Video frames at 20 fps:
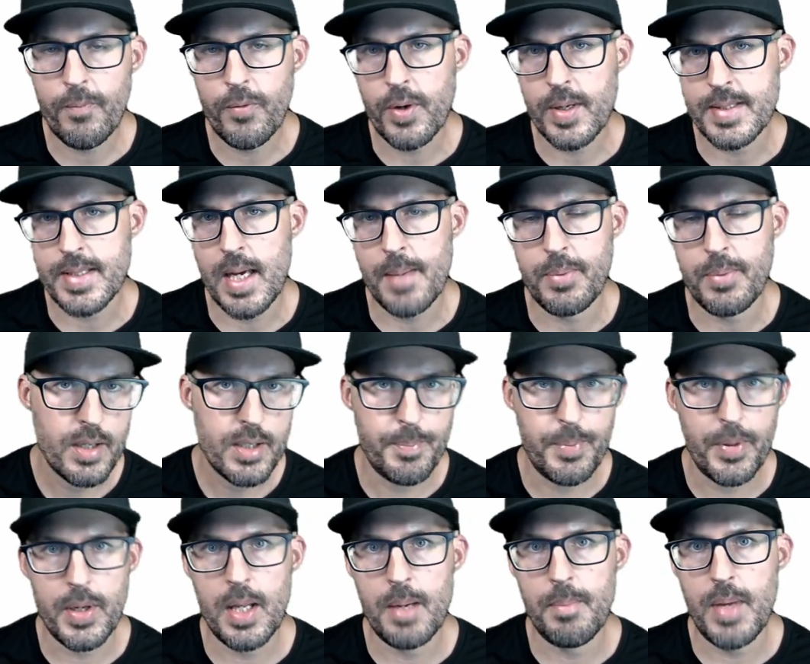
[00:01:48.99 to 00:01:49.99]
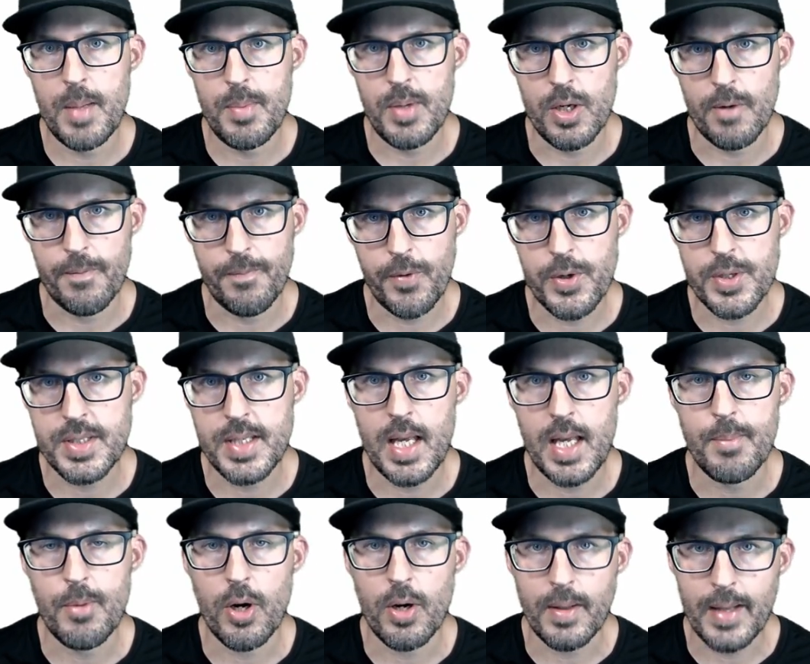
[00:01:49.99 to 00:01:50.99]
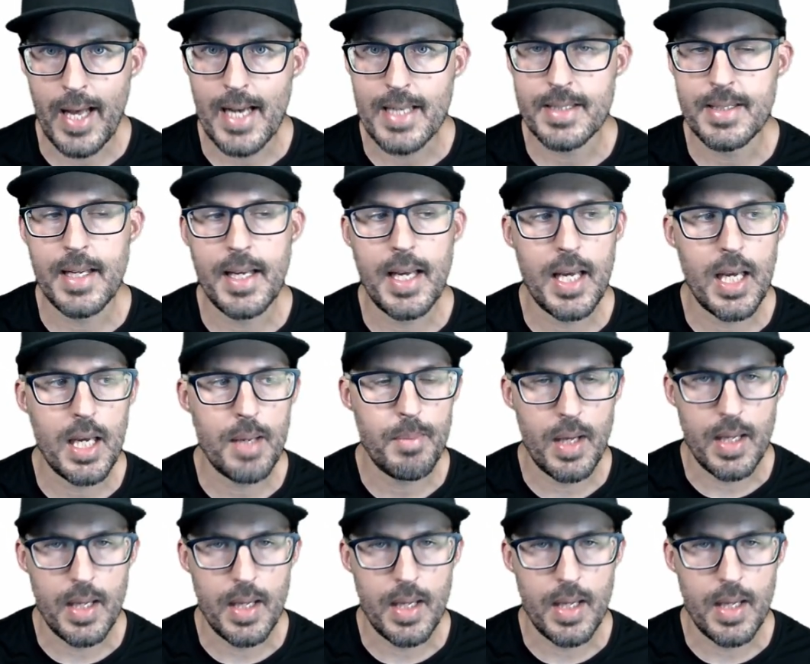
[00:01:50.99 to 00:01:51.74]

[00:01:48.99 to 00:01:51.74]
for example, to put in maybe your first name or last name,